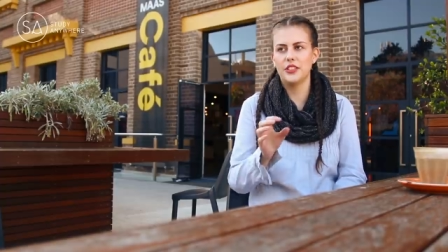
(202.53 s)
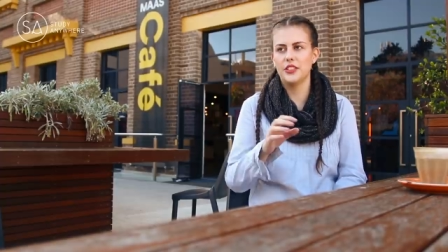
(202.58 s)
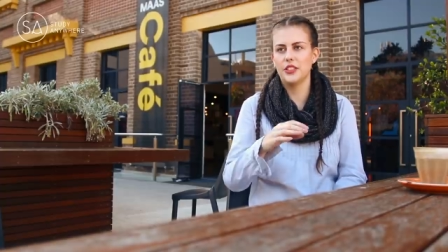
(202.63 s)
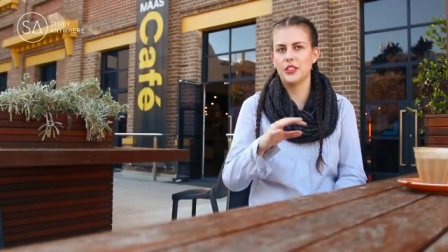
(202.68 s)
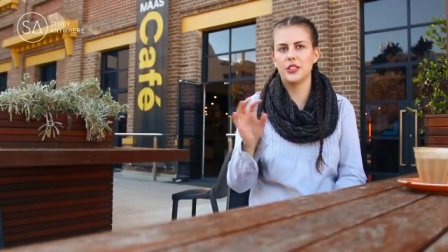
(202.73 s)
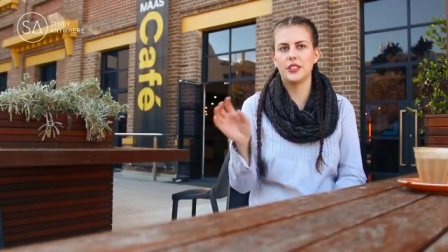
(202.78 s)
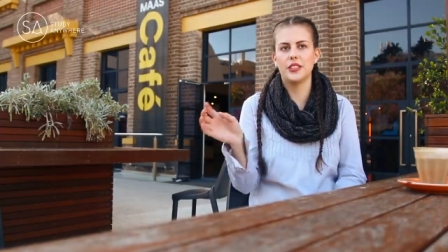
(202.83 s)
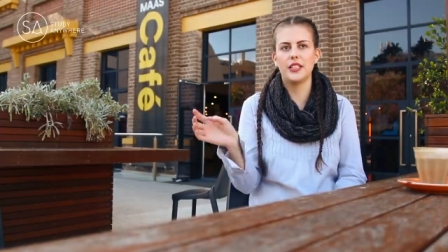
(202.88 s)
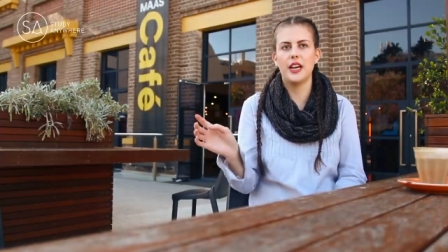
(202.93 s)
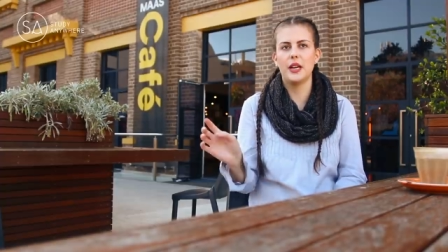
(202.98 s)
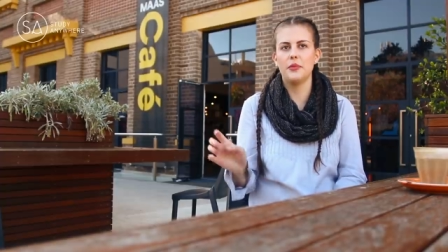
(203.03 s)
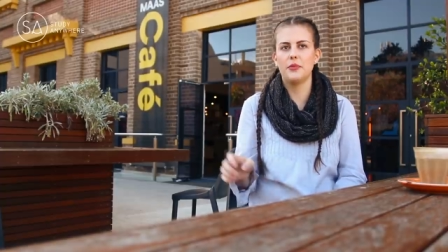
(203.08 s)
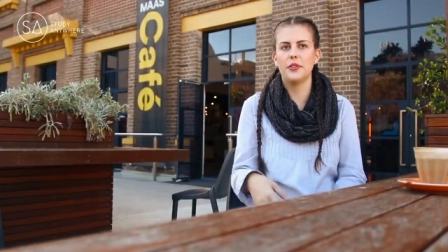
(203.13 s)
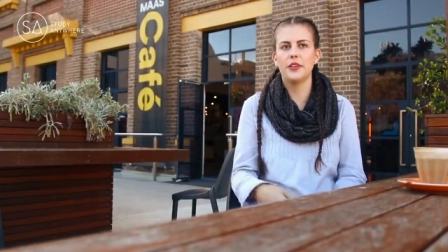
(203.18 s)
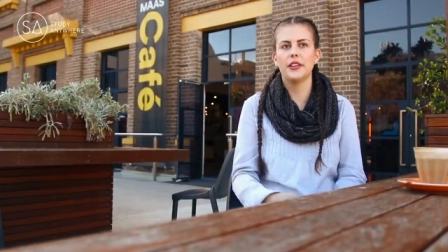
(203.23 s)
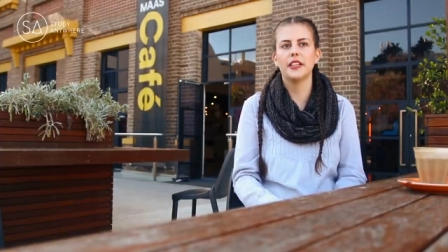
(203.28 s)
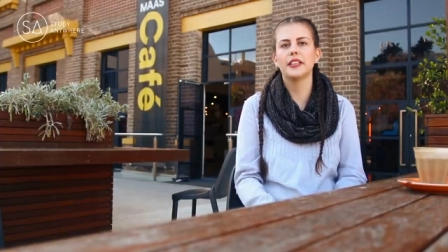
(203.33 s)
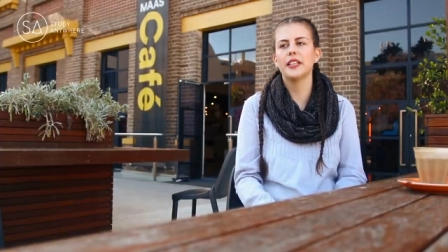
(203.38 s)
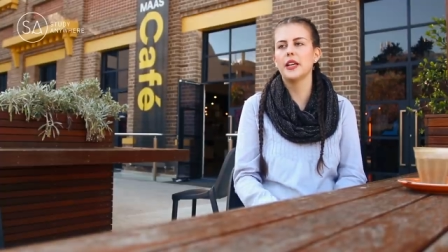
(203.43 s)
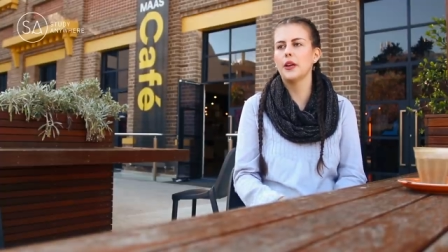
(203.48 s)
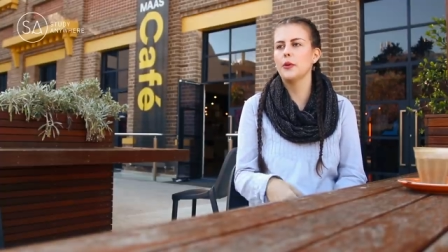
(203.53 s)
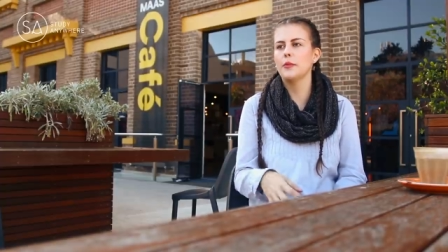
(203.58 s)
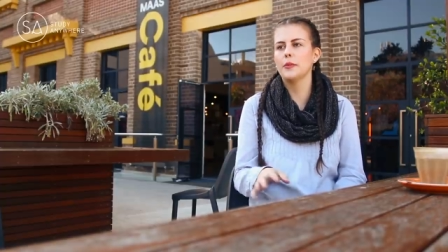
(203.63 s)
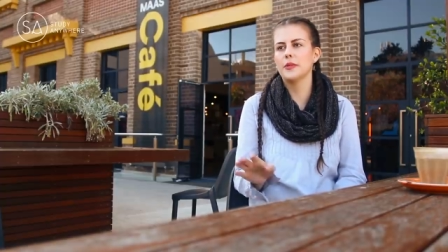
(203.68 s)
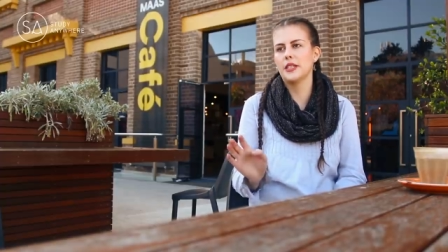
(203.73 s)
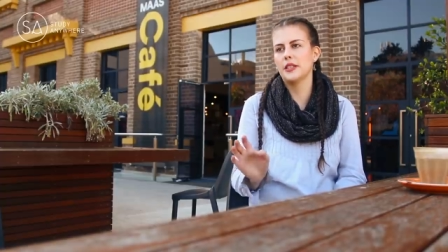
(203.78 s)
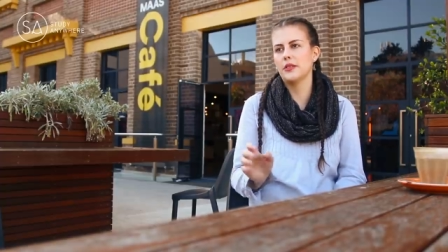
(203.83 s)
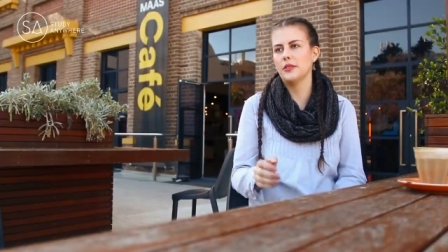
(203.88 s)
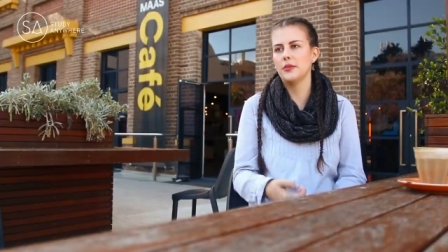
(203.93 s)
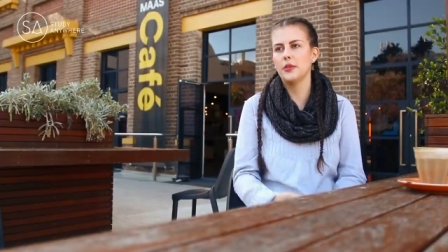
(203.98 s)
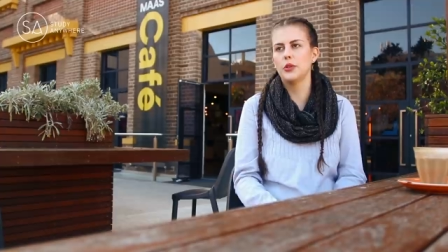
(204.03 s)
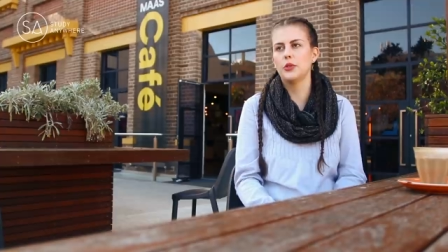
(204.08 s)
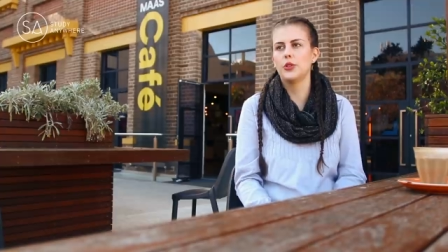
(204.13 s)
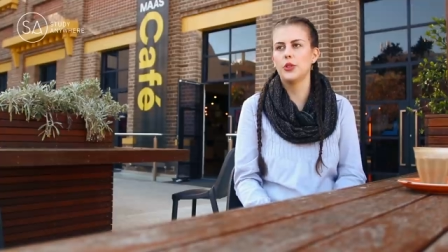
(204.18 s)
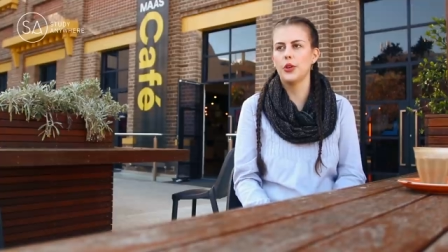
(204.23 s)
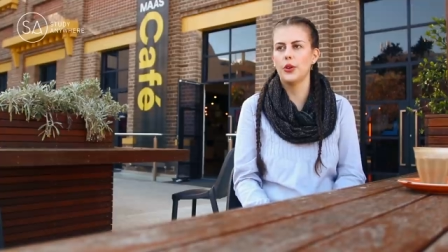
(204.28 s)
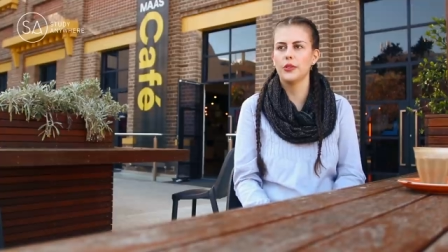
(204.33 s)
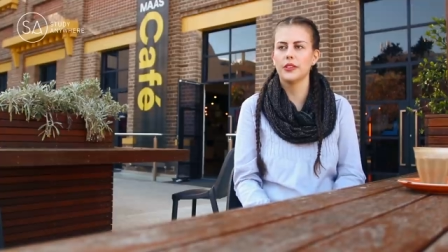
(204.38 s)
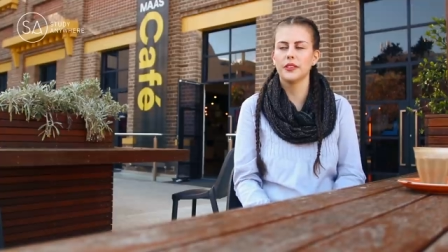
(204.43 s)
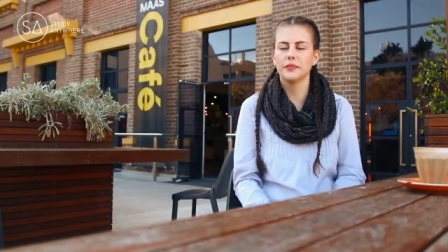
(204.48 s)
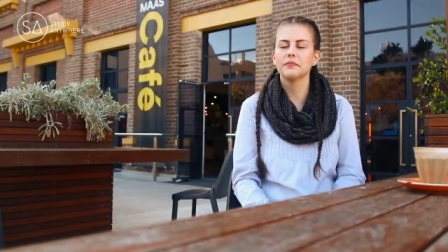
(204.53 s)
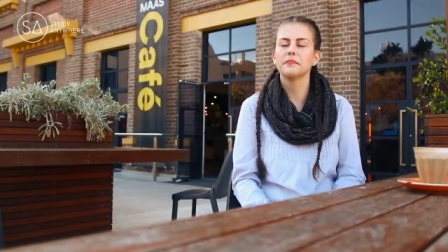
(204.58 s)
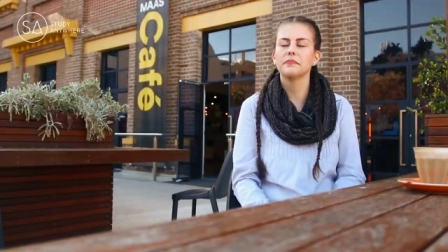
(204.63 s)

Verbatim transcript: just type Fernanda Gumz and we'll show.